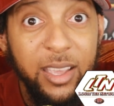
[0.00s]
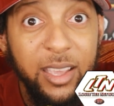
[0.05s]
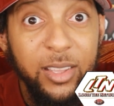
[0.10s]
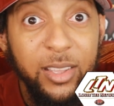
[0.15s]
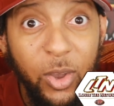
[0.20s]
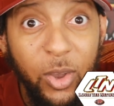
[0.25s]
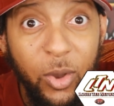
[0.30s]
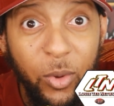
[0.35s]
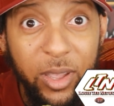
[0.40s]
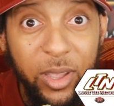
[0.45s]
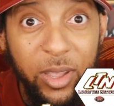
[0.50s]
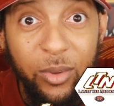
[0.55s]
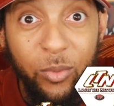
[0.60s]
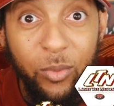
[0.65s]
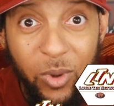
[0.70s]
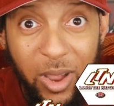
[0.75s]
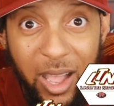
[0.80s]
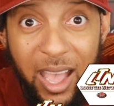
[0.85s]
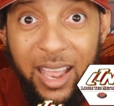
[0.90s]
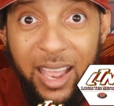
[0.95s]
So
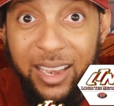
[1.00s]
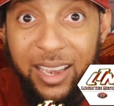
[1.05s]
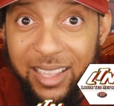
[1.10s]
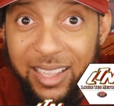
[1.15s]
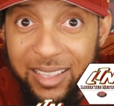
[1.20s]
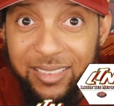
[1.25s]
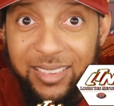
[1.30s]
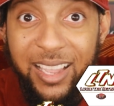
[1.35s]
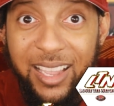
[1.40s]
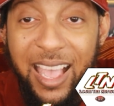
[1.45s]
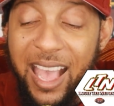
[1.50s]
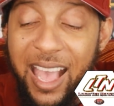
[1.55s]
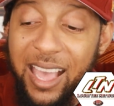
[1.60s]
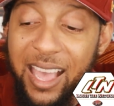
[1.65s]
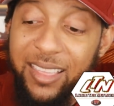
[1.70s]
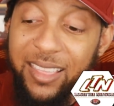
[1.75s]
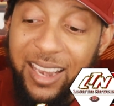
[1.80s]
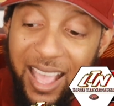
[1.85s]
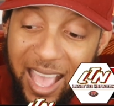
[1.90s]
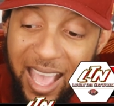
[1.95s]
Ron is a guy
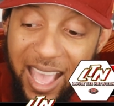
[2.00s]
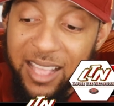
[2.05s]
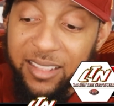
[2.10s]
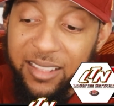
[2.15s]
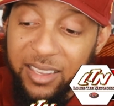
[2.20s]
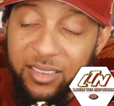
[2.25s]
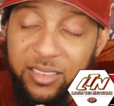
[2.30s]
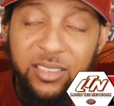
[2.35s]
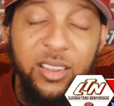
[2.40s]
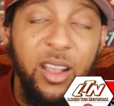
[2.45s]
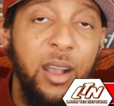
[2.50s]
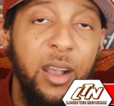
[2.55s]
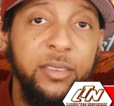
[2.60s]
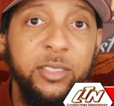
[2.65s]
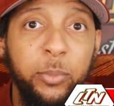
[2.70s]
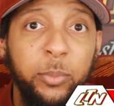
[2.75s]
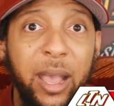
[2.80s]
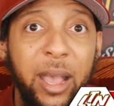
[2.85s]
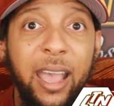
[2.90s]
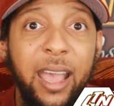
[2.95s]
that has a soft
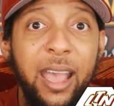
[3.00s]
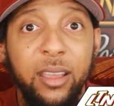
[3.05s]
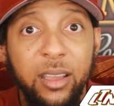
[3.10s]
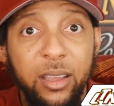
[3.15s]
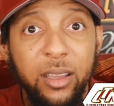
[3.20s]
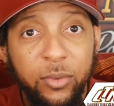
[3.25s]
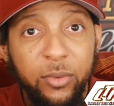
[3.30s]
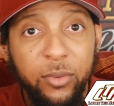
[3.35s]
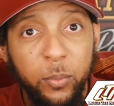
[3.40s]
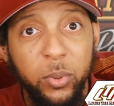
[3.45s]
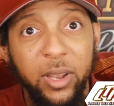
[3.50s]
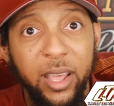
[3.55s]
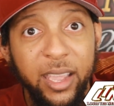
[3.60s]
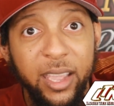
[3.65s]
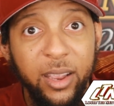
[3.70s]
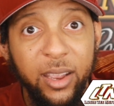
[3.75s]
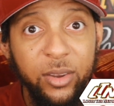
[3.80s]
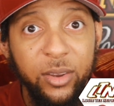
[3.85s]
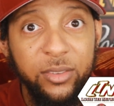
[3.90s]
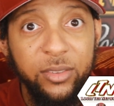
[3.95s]
spot for
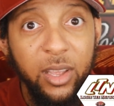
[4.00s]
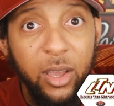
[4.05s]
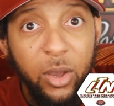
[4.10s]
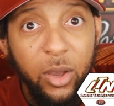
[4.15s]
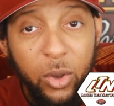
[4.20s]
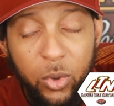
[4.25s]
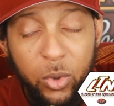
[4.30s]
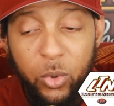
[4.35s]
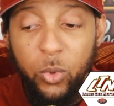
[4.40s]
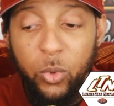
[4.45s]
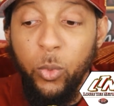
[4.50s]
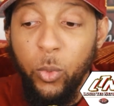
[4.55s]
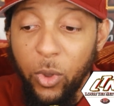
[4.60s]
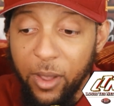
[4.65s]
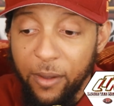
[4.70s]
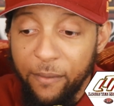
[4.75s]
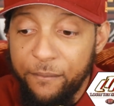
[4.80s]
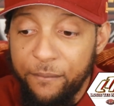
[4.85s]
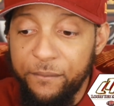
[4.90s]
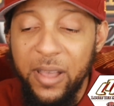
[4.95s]
players who
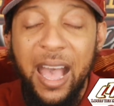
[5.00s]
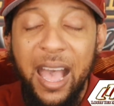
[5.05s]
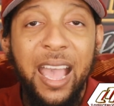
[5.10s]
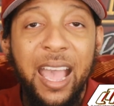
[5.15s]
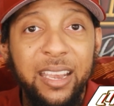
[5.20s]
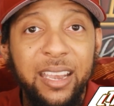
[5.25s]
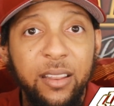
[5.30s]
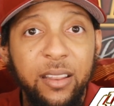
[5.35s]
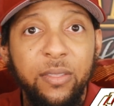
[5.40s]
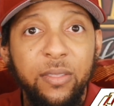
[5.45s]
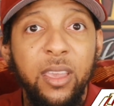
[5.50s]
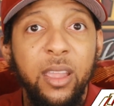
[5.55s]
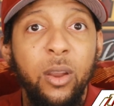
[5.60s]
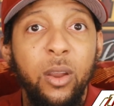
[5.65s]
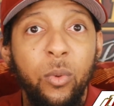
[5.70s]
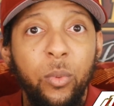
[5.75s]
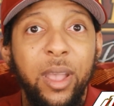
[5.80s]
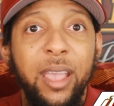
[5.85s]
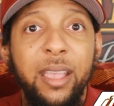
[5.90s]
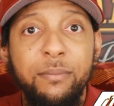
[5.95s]
find
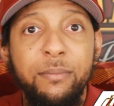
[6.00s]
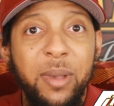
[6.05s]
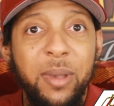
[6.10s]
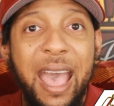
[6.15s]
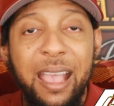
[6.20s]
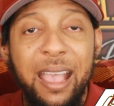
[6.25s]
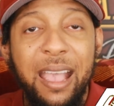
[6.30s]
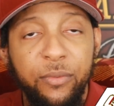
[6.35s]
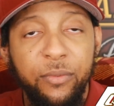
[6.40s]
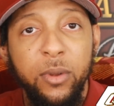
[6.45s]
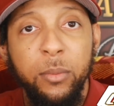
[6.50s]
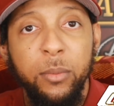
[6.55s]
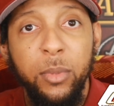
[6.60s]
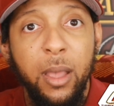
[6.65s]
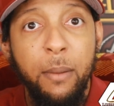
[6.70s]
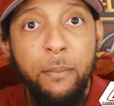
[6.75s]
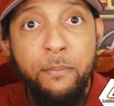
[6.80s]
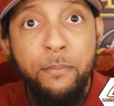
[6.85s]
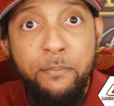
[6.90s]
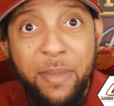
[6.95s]
their way back from
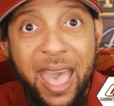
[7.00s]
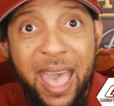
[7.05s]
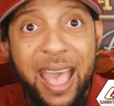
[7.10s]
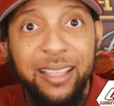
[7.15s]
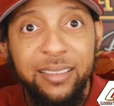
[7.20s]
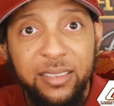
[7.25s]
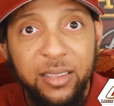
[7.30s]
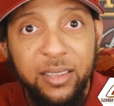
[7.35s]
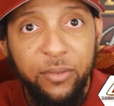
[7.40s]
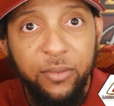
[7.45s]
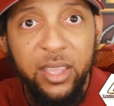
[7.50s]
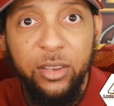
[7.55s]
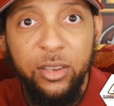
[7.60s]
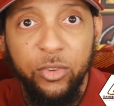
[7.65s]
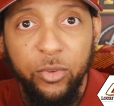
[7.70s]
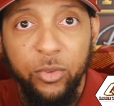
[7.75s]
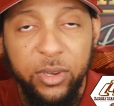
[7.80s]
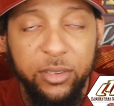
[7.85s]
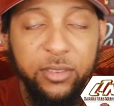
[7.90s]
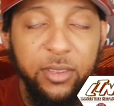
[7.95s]
massive
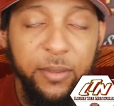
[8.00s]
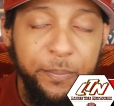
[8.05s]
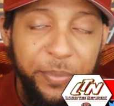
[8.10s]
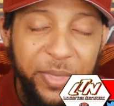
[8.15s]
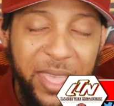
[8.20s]
injuries.